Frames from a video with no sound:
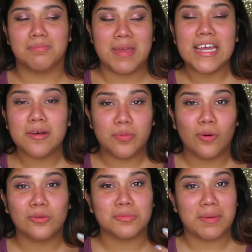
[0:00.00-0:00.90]
makeup
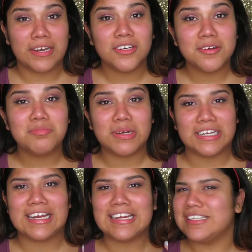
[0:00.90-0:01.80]
hold better,
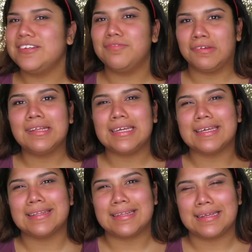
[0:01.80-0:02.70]
but I didn't feel like
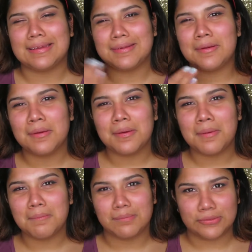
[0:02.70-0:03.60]
it like
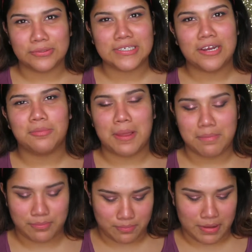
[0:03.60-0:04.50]
blurred out
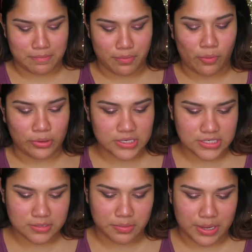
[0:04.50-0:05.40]
my
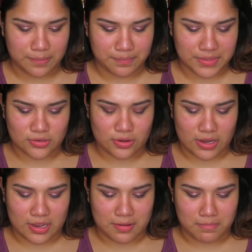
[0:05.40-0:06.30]
pores. But so
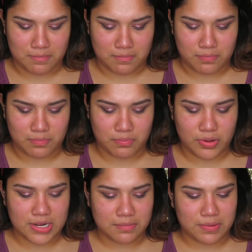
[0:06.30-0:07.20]
I
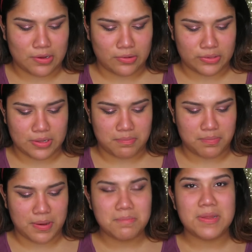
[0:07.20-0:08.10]
put about a
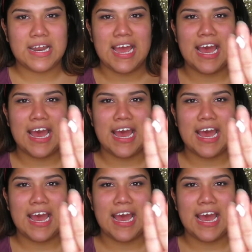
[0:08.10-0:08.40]
pump and a